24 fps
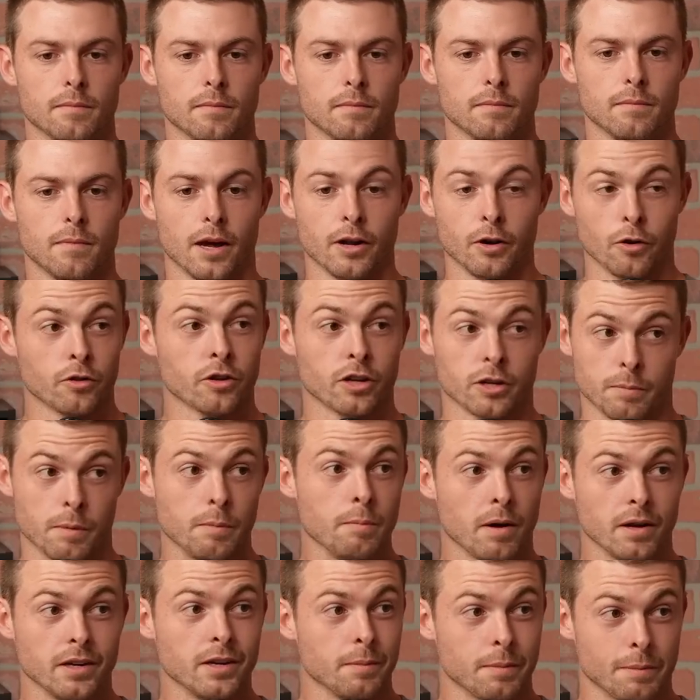I know they're going to be
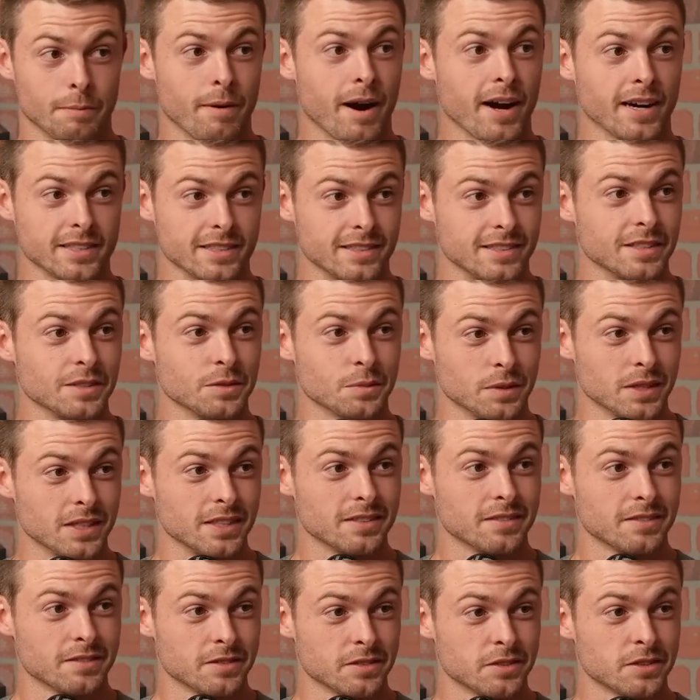buttoned up in practice this week.
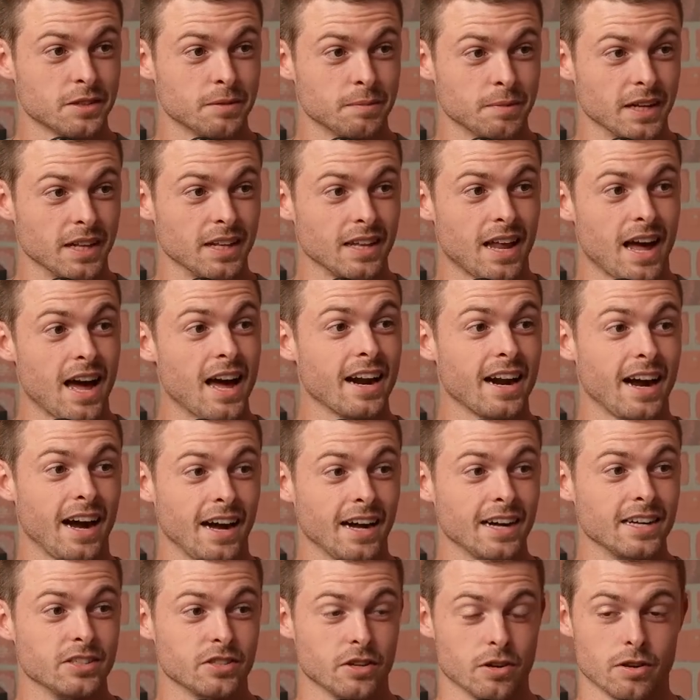There's going to be a lot of
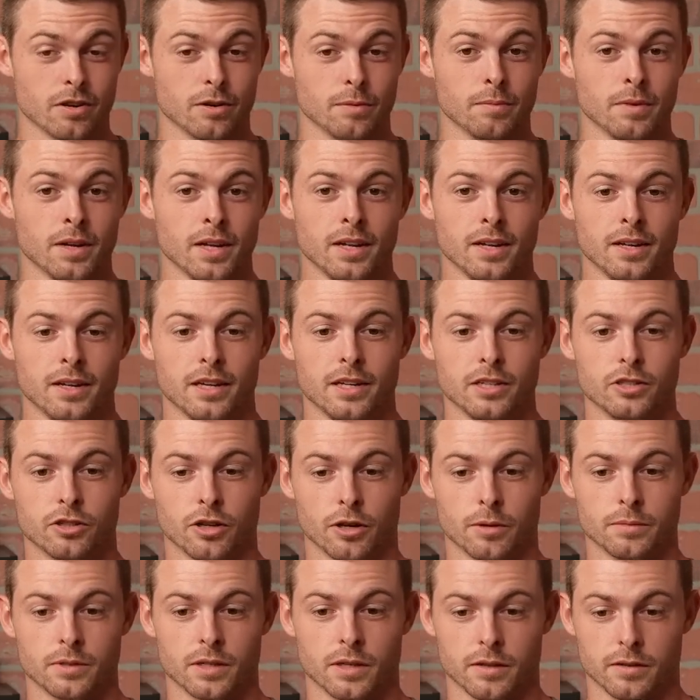eyes on them in
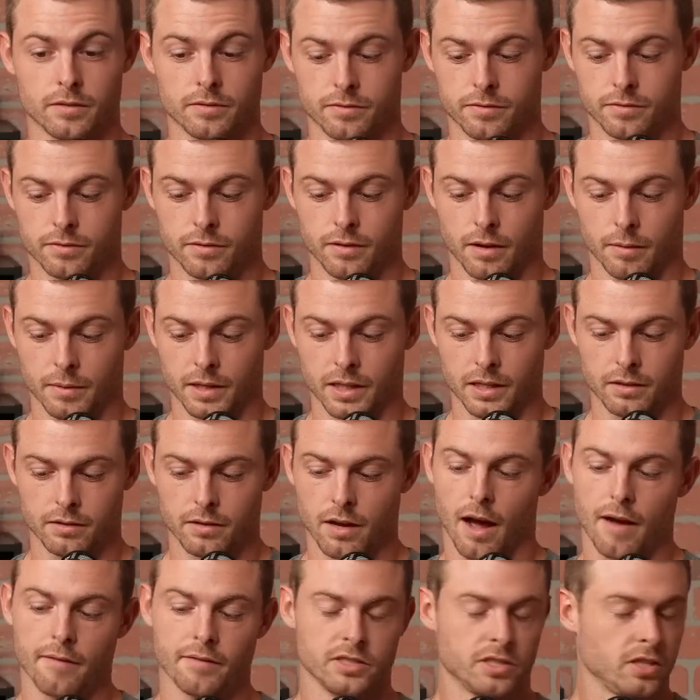terms of,
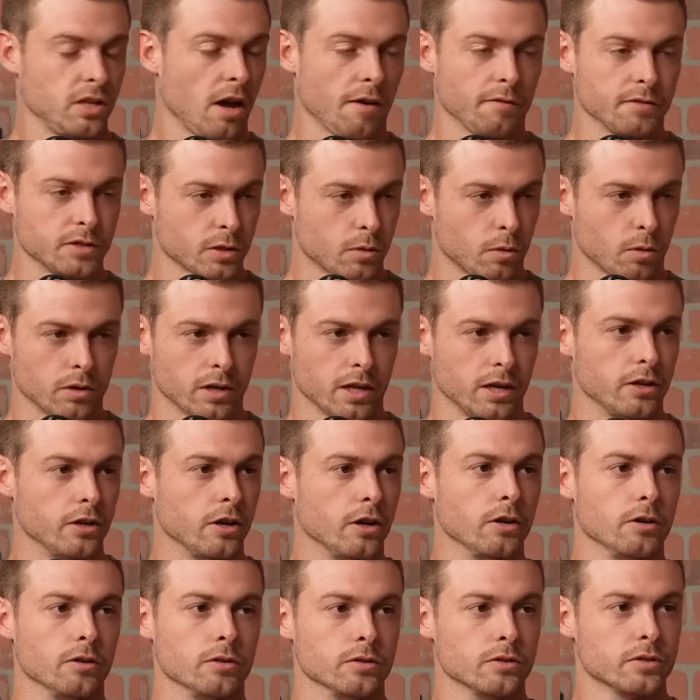obviously the offensive coordinator
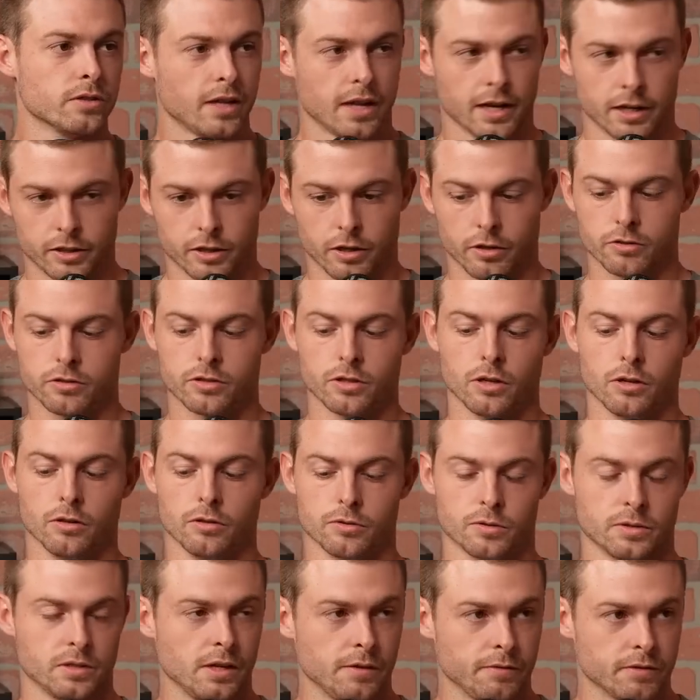knows, head coach
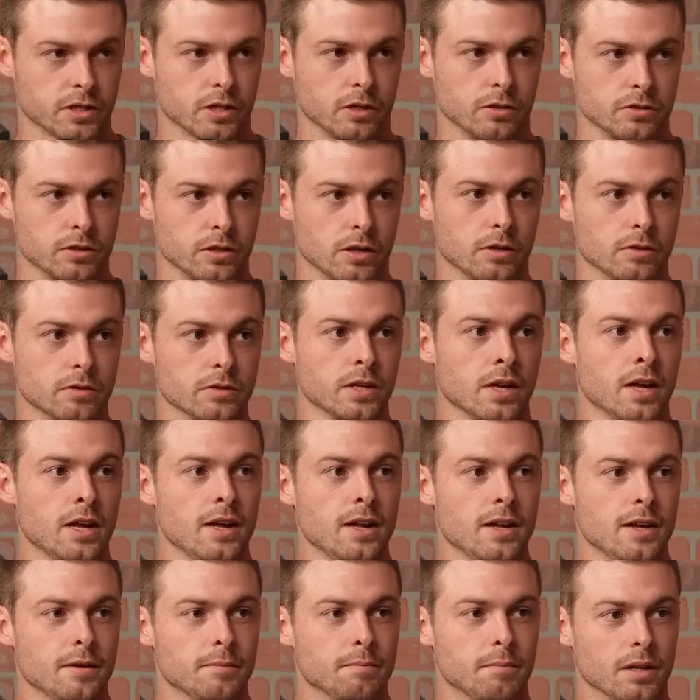knows, receivers coach knows,
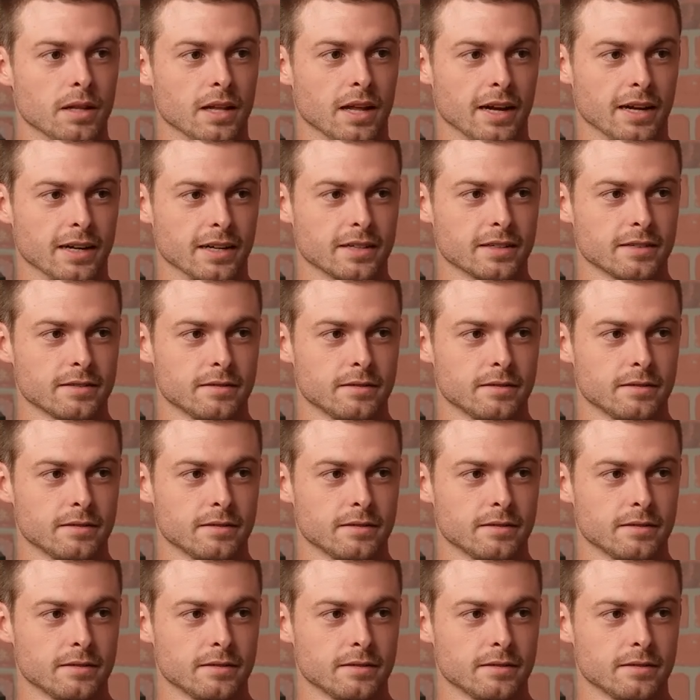but like,